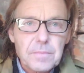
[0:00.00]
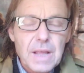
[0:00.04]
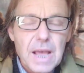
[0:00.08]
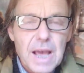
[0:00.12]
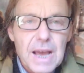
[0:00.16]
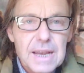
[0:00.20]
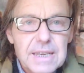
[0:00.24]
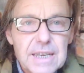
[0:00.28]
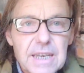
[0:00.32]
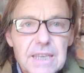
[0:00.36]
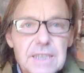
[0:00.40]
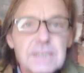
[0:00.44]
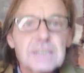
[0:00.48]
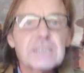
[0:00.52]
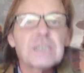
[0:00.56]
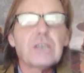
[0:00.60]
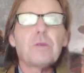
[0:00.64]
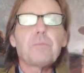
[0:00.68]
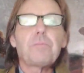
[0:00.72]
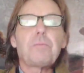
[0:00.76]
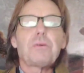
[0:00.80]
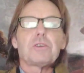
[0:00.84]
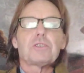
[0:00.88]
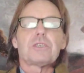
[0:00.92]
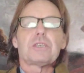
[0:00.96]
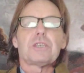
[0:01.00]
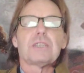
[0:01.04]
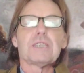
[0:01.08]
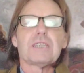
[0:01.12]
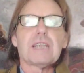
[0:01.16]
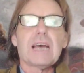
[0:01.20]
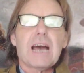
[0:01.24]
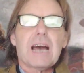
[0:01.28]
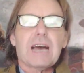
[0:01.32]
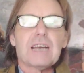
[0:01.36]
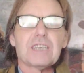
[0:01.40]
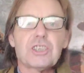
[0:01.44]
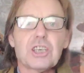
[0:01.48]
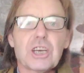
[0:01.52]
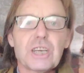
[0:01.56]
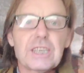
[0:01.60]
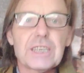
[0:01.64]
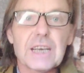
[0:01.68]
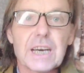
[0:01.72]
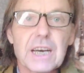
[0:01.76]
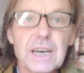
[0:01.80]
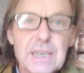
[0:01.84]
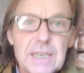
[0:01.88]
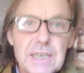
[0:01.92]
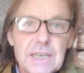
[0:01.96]
and they're still pushing that
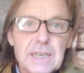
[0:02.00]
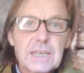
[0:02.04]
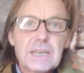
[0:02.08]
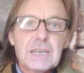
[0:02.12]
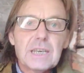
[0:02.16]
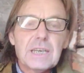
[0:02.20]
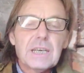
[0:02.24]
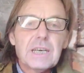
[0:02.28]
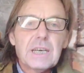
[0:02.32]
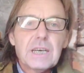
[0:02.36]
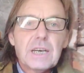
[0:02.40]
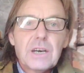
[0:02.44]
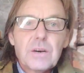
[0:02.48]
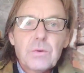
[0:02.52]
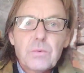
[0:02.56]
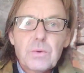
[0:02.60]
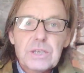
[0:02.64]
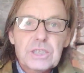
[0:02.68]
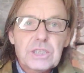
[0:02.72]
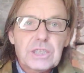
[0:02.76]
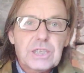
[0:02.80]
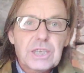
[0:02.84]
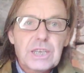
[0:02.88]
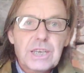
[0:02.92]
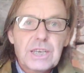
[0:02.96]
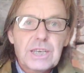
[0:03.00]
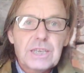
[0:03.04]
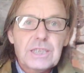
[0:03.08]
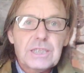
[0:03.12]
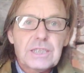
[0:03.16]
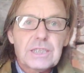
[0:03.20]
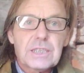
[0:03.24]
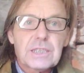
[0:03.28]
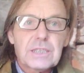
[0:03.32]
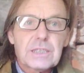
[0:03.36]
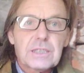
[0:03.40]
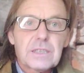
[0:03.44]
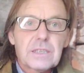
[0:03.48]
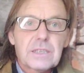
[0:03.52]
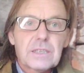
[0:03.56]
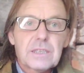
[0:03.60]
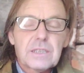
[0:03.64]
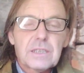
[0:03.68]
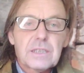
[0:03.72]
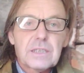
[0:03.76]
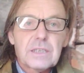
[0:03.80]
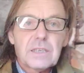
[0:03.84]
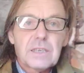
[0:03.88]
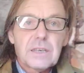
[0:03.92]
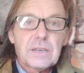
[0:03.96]
agenda, which is
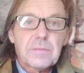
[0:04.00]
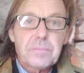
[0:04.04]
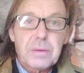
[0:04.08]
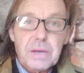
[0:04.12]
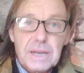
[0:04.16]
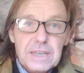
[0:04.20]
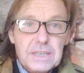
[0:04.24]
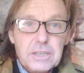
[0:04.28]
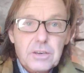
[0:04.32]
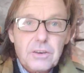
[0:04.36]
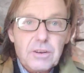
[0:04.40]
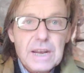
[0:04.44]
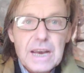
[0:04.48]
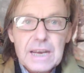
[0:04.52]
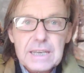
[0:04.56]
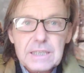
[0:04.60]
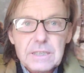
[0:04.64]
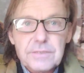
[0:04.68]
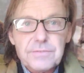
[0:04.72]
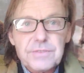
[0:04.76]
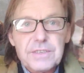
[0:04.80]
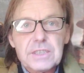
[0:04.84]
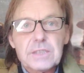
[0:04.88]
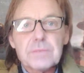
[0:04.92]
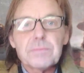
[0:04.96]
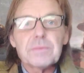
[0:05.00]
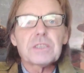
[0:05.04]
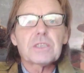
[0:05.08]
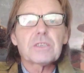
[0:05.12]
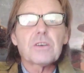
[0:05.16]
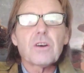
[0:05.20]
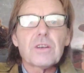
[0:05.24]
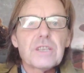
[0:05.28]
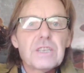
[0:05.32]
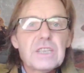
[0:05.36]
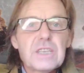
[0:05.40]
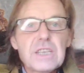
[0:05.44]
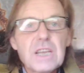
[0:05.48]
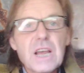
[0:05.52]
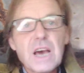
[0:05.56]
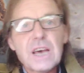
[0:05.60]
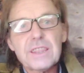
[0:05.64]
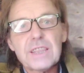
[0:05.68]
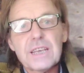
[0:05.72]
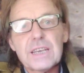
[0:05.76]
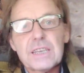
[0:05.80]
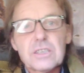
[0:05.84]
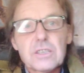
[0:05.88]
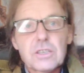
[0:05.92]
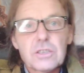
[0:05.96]
political activism. It's got
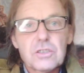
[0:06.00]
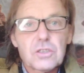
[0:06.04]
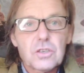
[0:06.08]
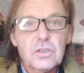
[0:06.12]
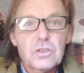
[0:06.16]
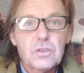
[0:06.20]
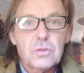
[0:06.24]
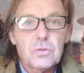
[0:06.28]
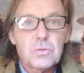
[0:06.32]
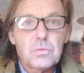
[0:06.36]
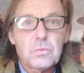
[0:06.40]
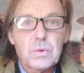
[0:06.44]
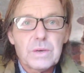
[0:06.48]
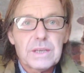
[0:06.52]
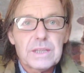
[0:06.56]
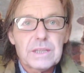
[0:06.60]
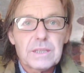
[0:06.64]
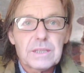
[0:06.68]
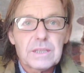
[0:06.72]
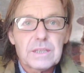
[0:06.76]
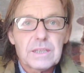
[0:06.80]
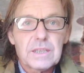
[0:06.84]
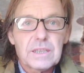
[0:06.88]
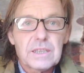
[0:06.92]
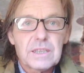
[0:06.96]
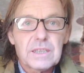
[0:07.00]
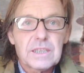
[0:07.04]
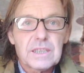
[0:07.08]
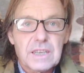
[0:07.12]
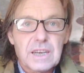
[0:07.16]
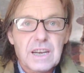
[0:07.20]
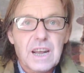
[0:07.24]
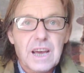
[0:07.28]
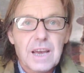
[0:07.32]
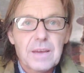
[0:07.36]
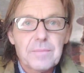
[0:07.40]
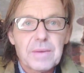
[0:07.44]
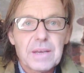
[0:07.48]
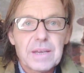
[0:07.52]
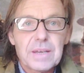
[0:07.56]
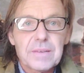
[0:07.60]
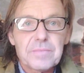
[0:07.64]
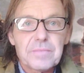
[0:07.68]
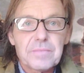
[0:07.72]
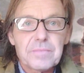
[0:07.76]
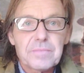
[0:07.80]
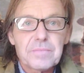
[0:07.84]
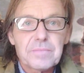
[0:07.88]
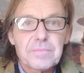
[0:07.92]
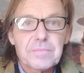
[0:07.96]
nothing to do with climate
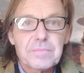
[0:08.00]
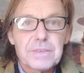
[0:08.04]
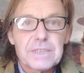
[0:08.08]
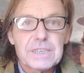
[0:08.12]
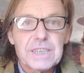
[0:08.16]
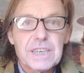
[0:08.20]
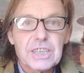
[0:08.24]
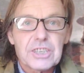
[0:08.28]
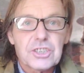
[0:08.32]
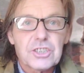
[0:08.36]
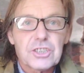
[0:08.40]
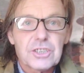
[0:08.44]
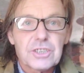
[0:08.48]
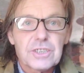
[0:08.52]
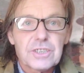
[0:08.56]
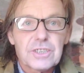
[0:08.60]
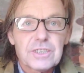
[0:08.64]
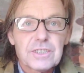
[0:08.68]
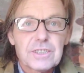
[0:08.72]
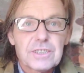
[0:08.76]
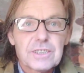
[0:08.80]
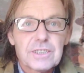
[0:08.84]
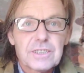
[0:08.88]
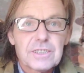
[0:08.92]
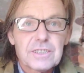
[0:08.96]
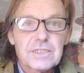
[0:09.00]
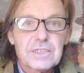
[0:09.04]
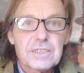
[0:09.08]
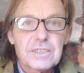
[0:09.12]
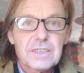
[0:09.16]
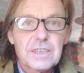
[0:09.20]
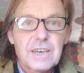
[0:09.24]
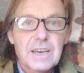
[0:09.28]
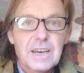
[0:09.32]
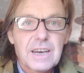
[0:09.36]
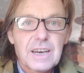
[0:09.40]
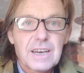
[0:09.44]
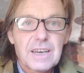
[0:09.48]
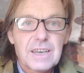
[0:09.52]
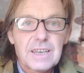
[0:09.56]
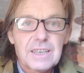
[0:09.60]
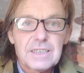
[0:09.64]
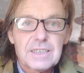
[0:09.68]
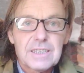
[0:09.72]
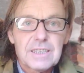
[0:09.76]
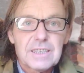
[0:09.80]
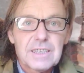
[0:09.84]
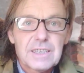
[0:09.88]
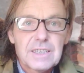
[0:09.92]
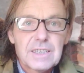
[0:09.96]
prediction.
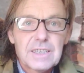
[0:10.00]
And